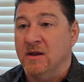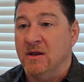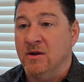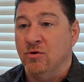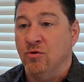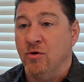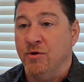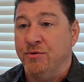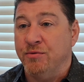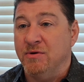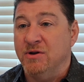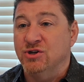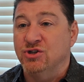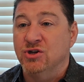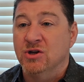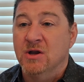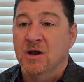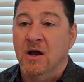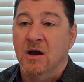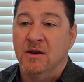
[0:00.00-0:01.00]
in Northridge,
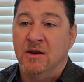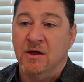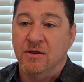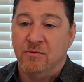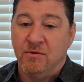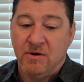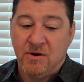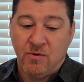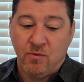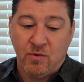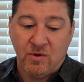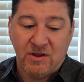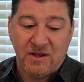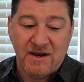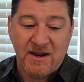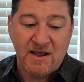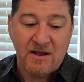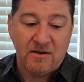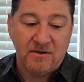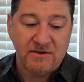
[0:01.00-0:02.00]
another one in
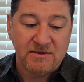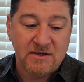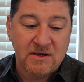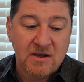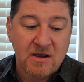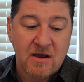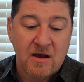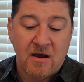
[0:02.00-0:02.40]
Woodland Hills,